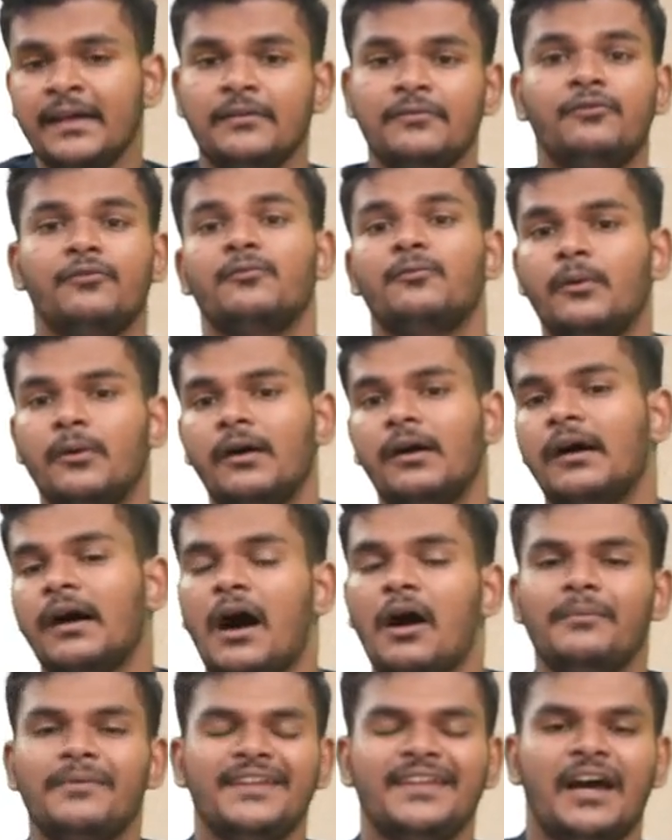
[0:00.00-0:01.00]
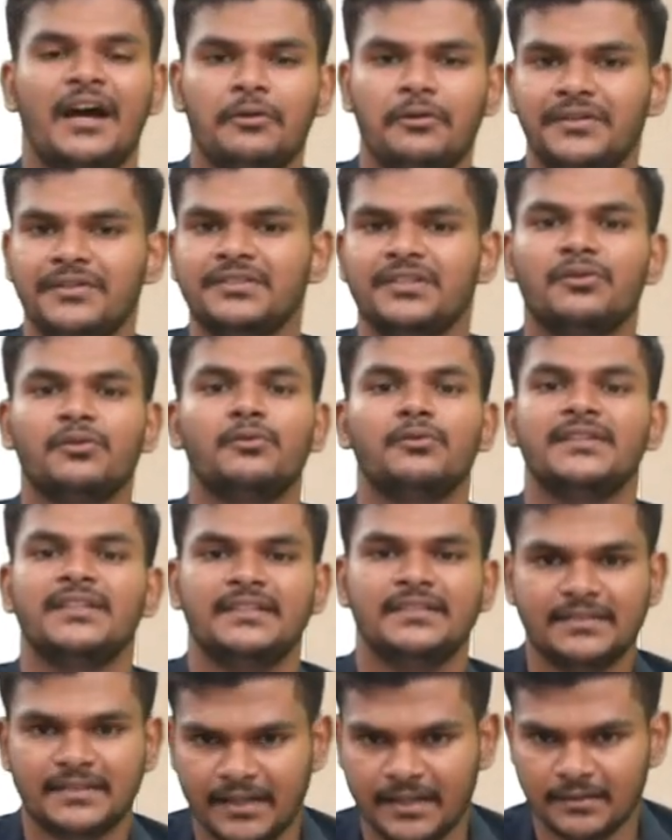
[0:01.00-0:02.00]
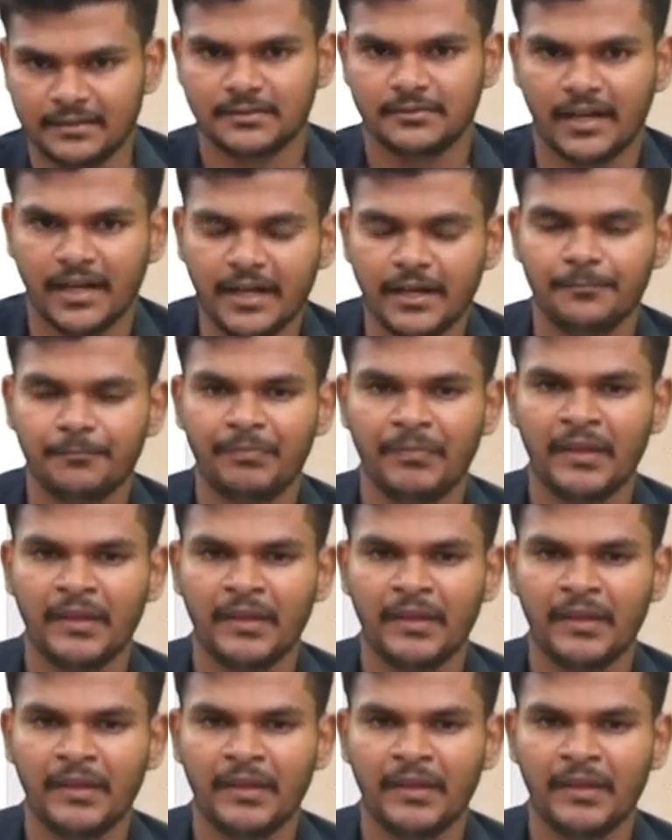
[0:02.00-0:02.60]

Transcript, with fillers: for how many hours and all these things, right?